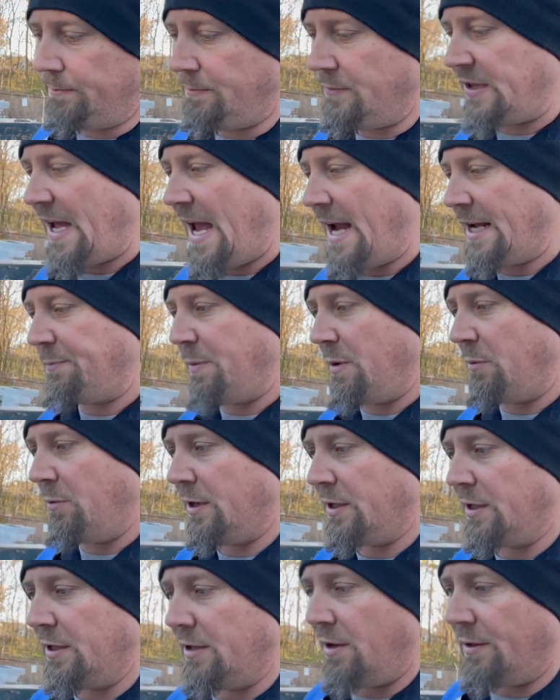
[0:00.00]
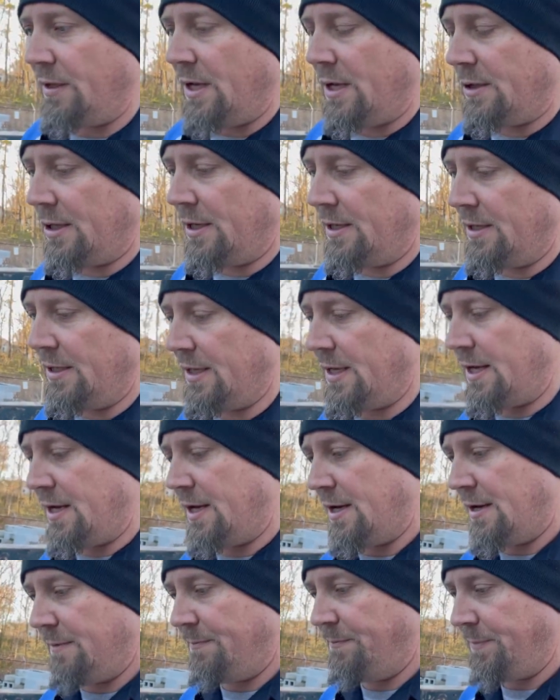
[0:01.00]
Zach's been working on this
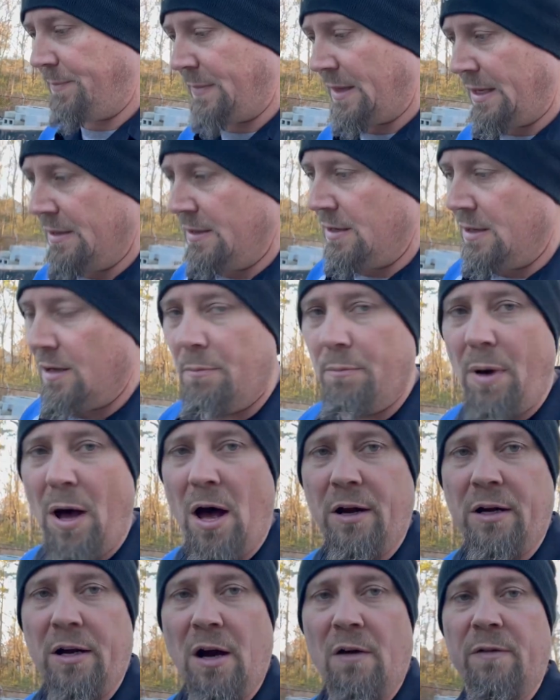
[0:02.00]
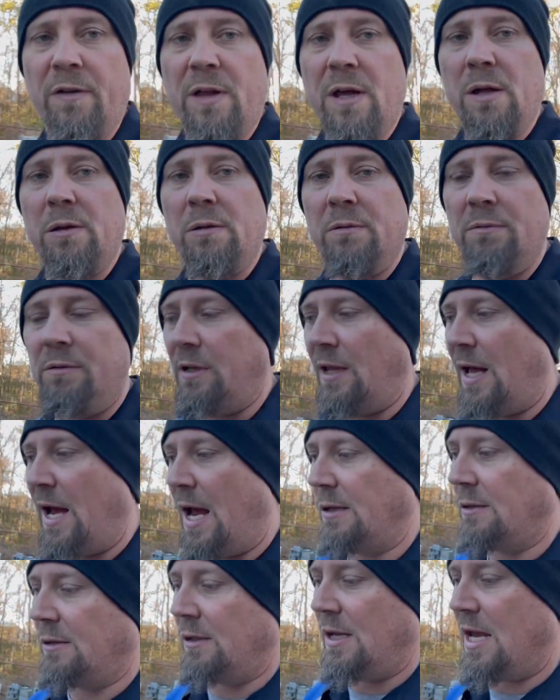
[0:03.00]
um, bunk over this
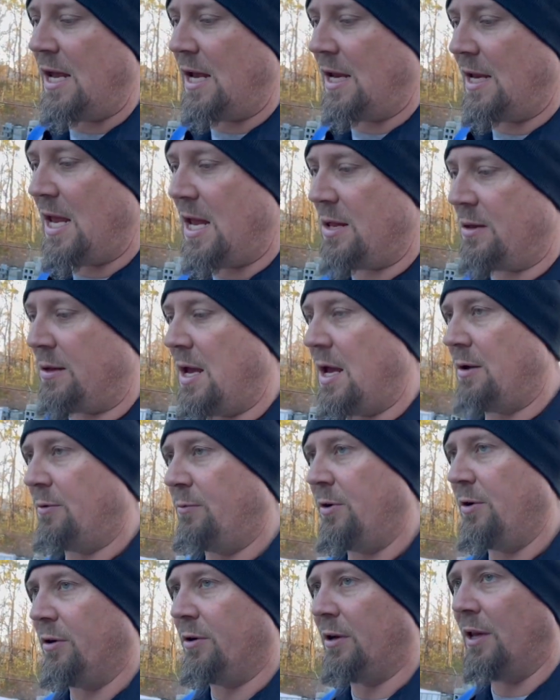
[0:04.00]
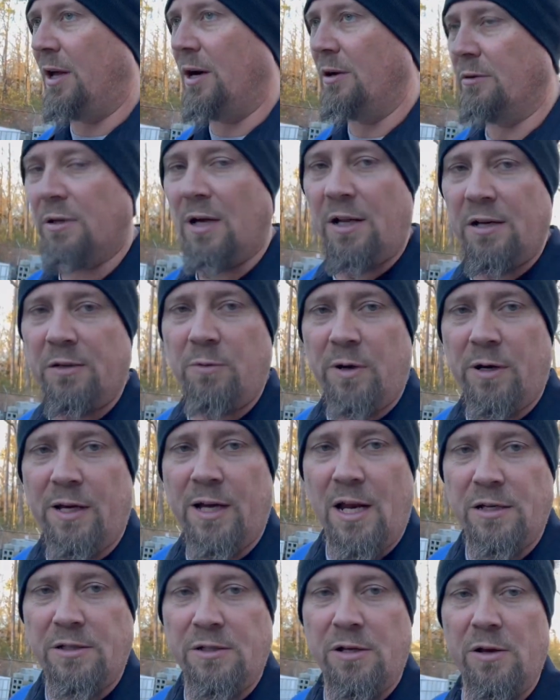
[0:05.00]
Class C, and he's getting real close. I just want to
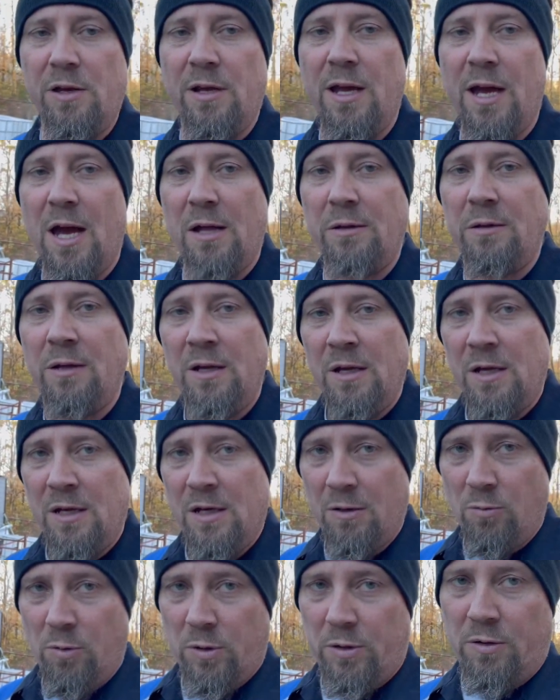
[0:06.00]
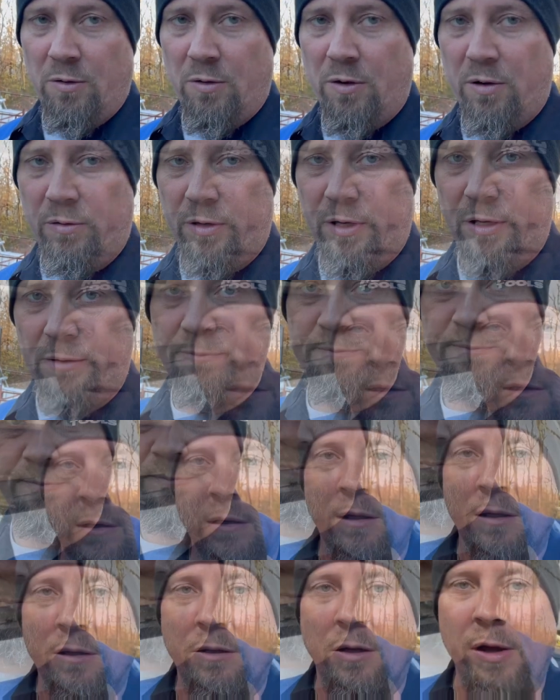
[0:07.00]
kind of show you guys what's going on there.
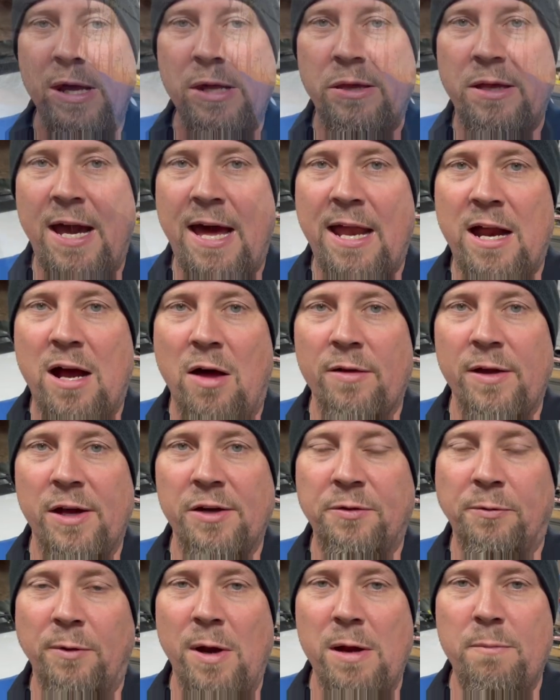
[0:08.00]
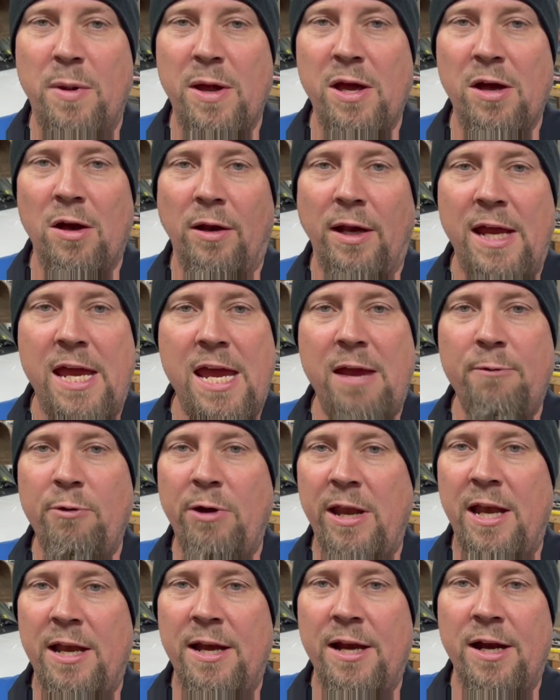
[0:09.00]
So he's got all this rebuilt. He
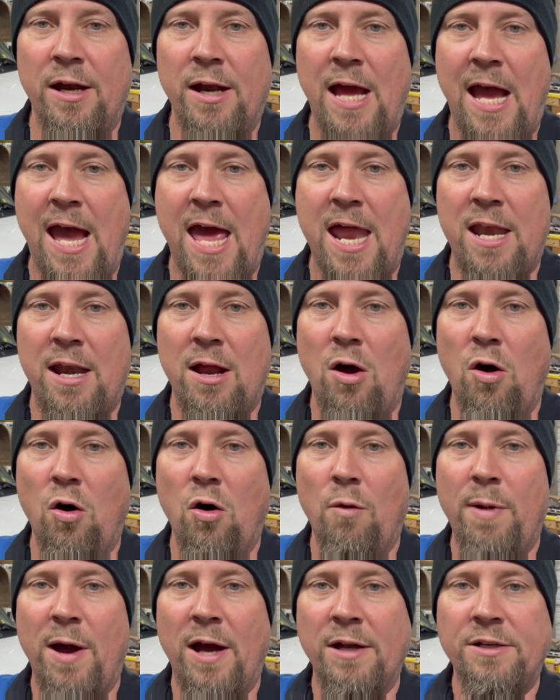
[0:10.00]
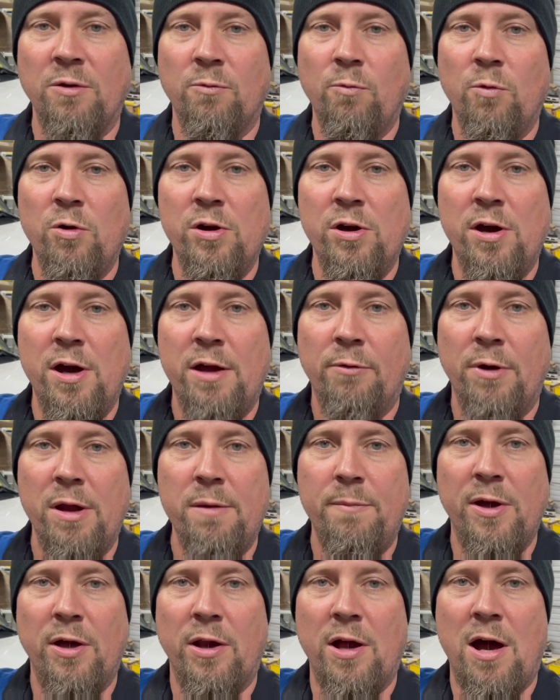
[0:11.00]
went in here and added a whole bunch of wood,
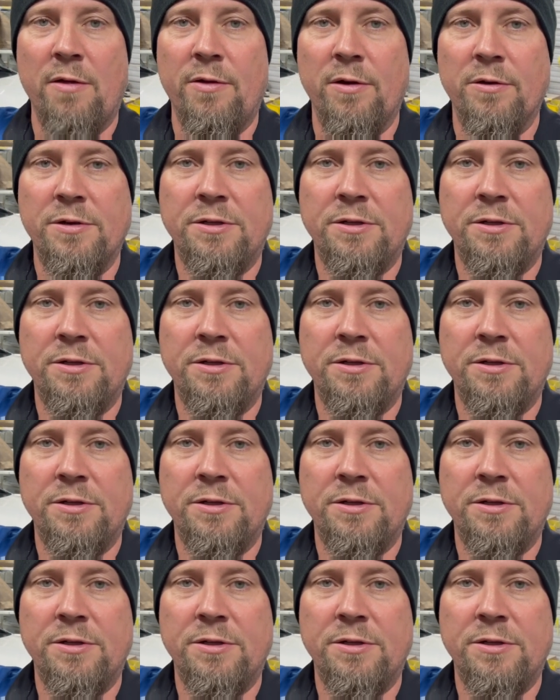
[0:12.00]
rebuilt all those